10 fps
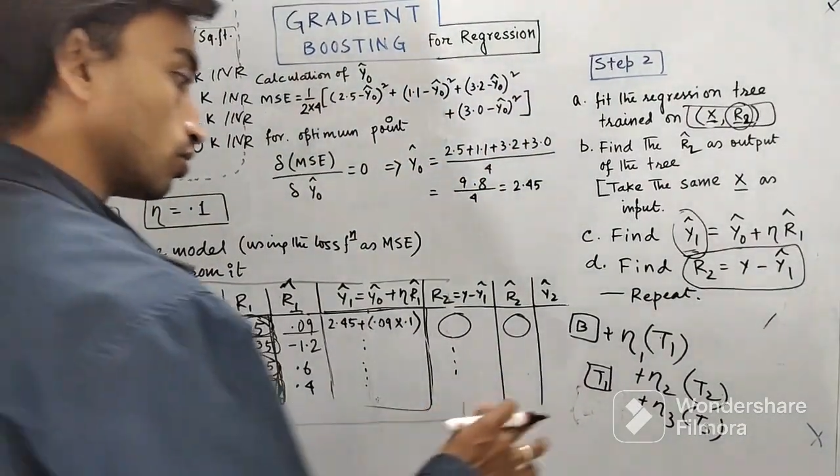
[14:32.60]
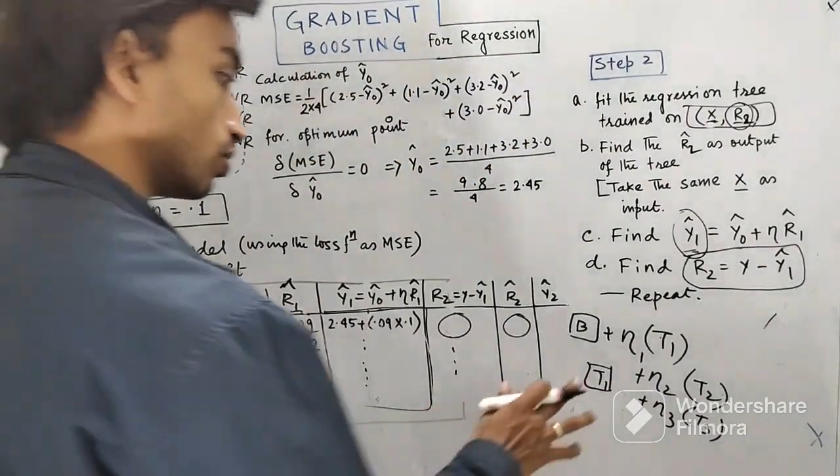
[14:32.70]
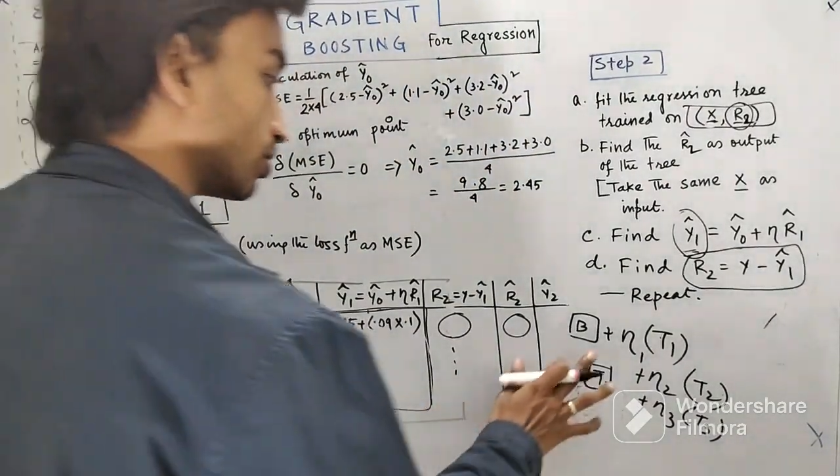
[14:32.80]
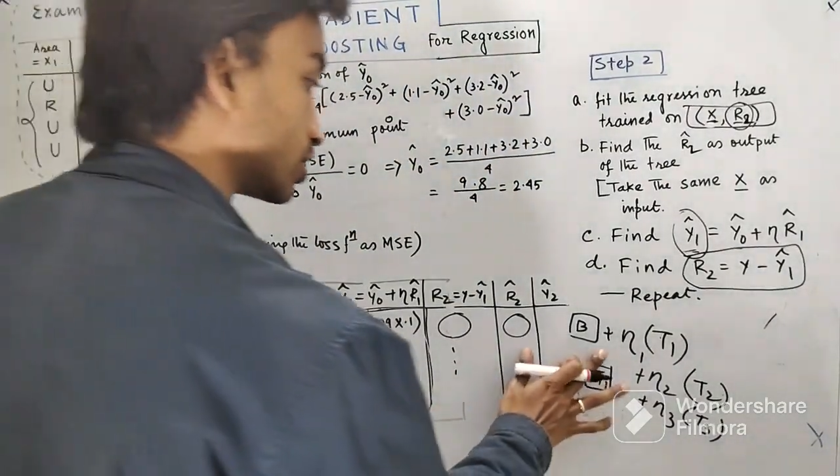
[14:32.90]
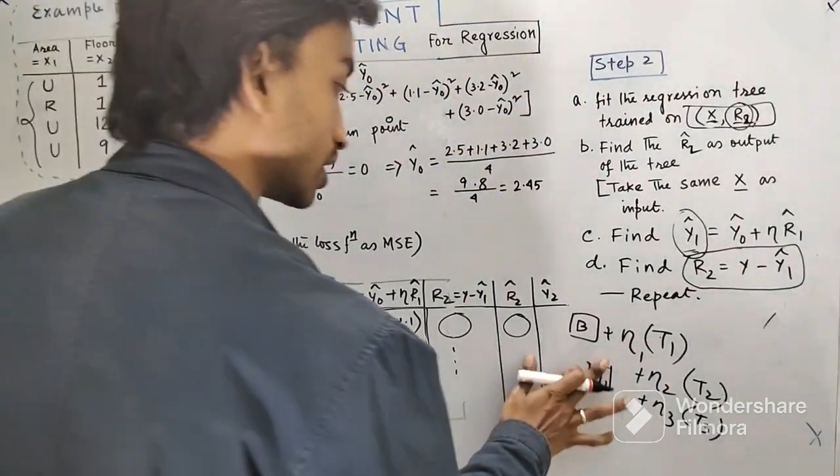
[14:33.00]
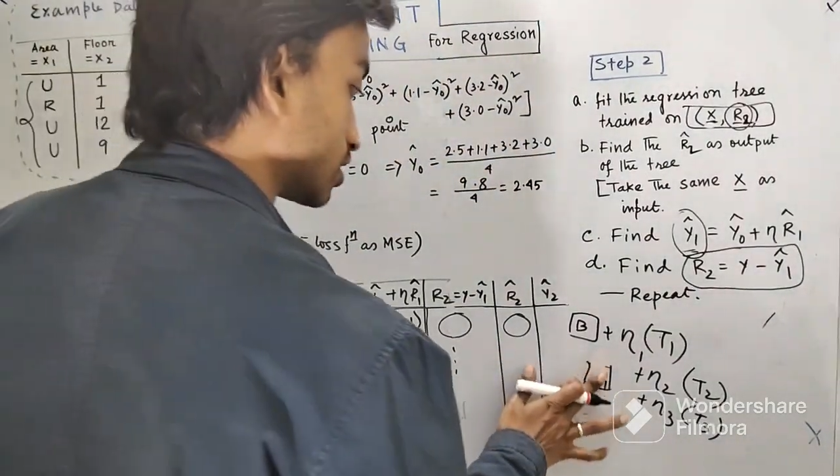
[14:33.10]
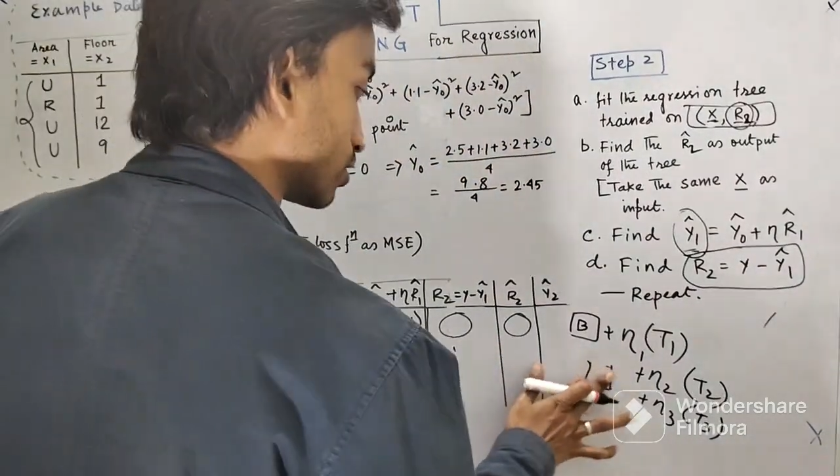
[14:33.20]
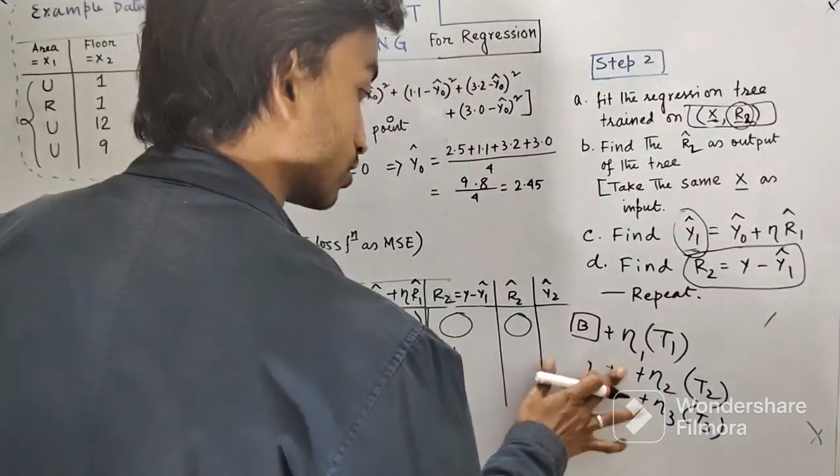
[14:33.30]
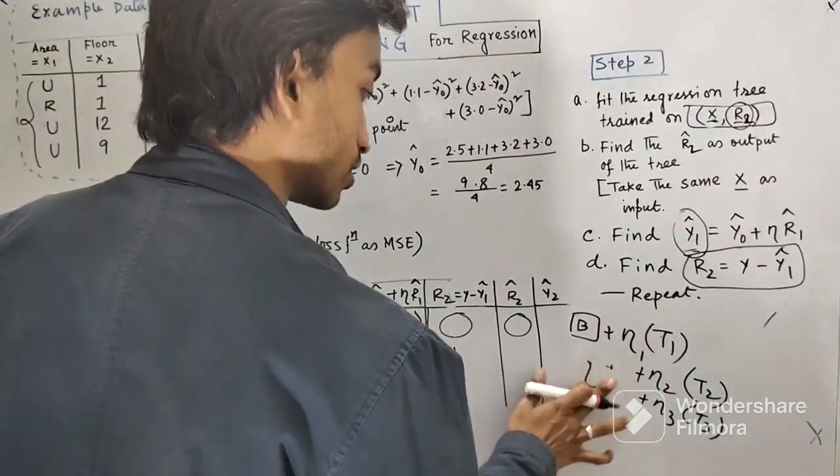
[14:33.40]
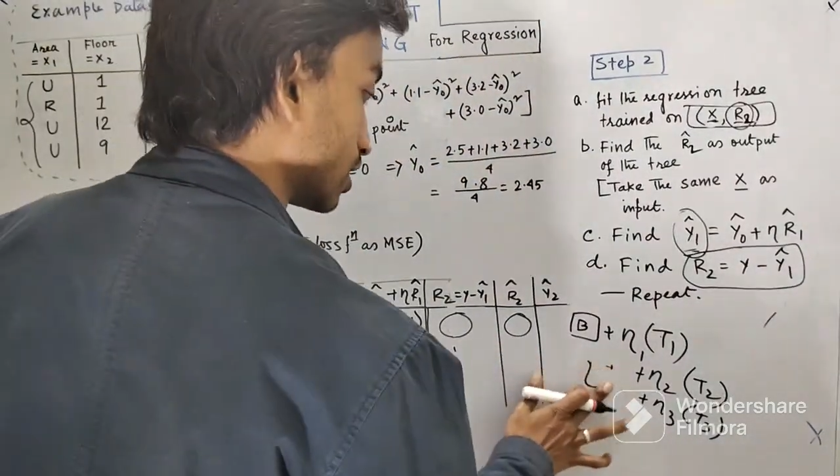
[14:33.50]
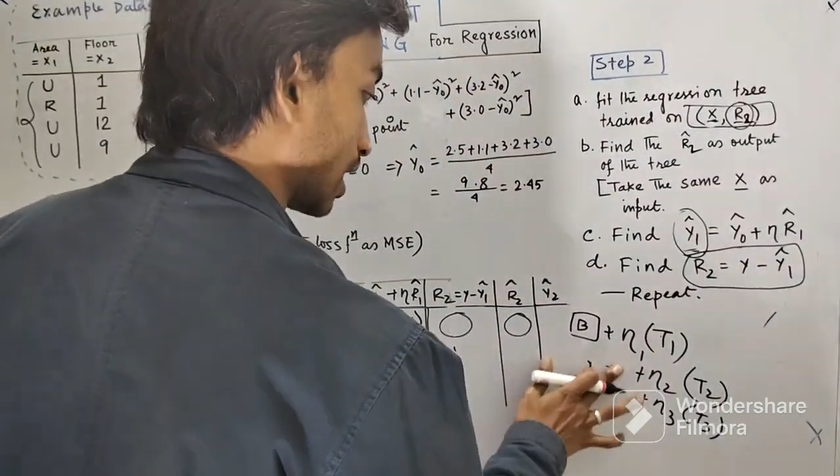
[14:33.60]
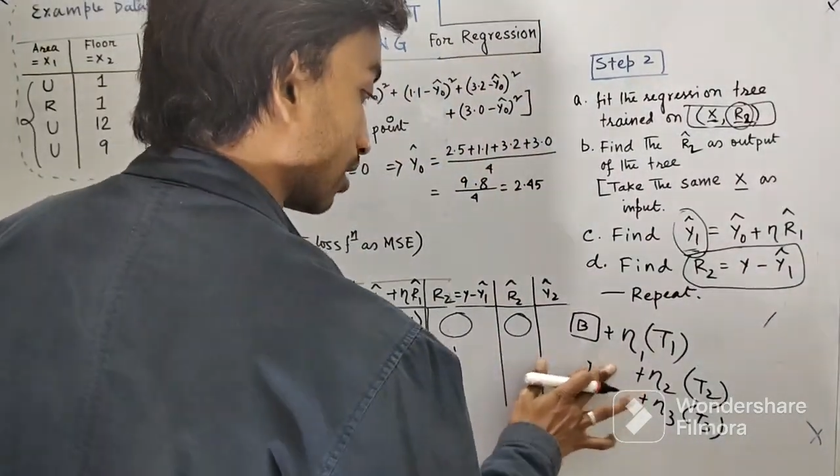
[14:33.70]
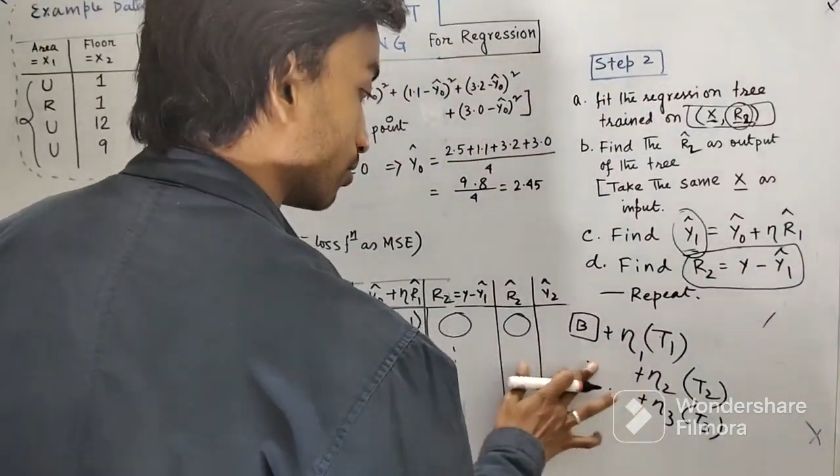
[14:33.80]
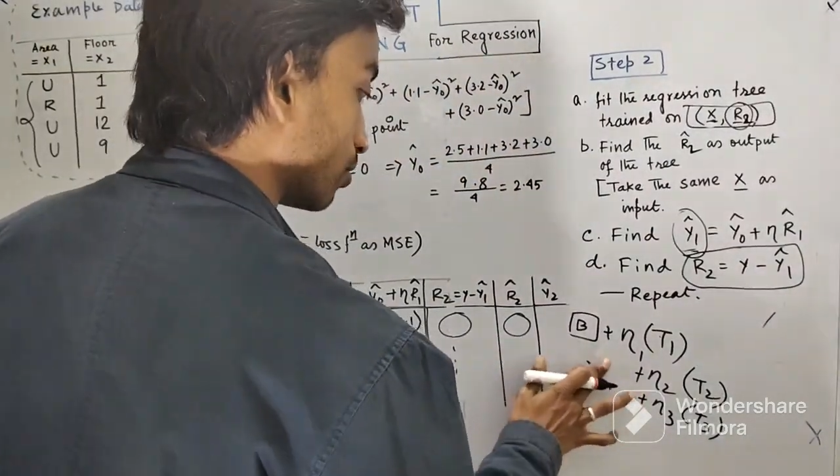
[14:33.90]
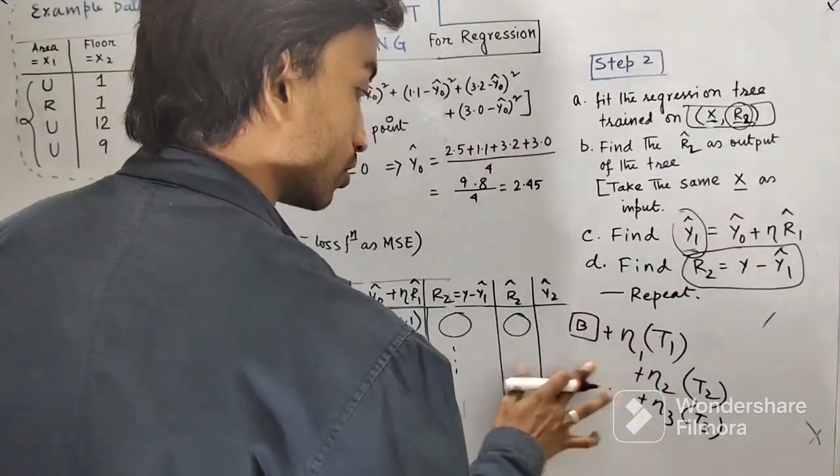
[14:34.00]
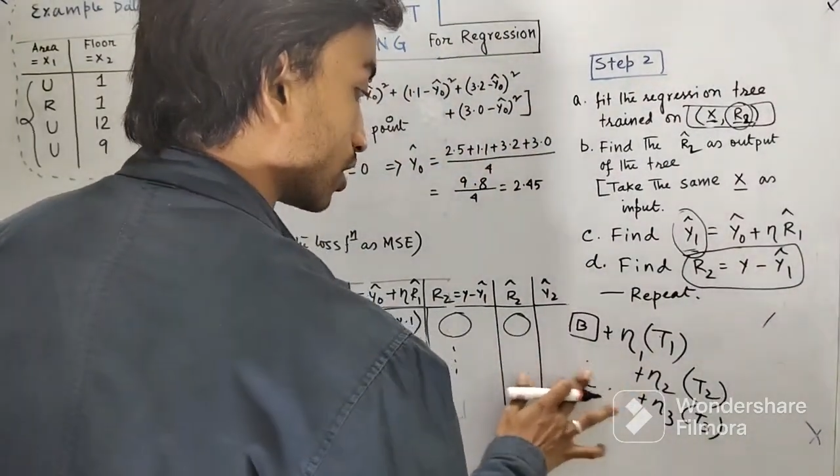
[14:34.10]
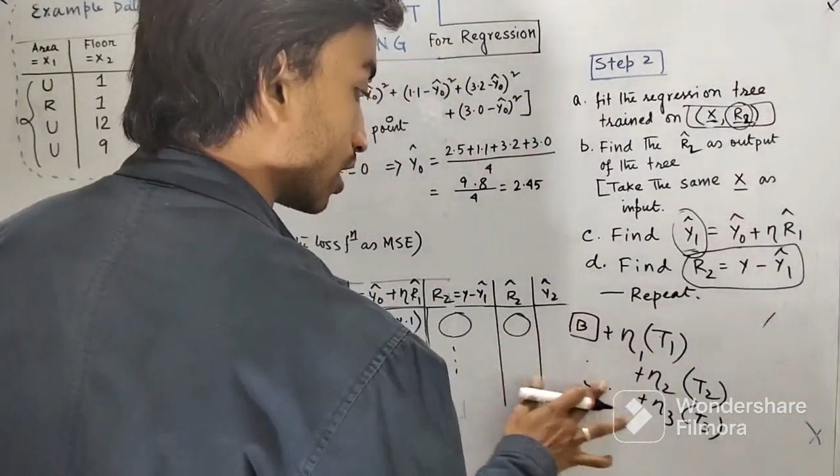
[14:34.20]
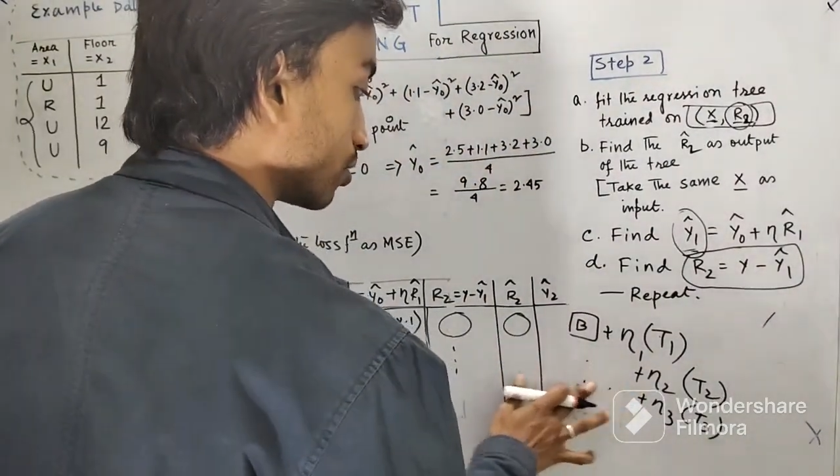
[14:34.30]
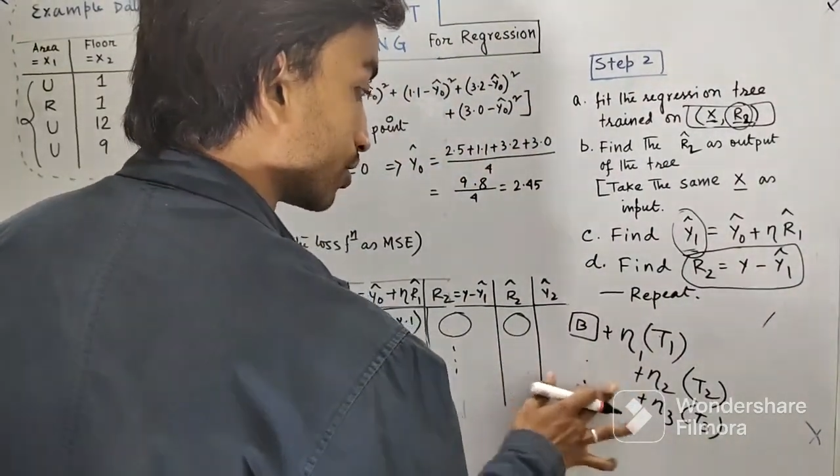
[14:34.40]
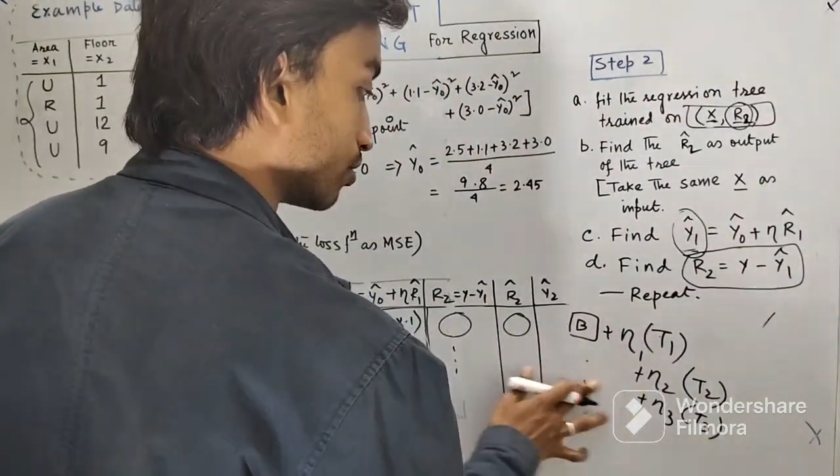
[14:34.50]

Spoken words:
do just now